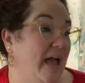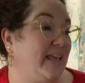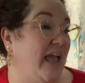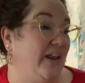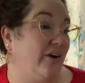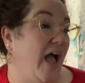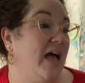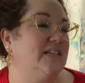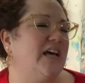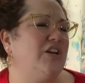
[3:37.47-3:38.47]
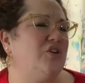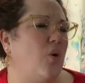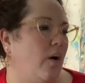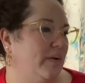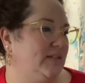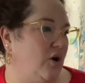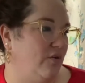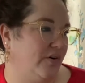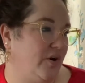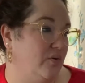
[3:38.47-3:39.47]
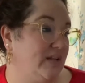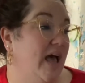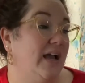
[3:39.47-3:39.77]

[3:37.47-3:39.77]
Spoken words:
gaiter, and enormous overcoat,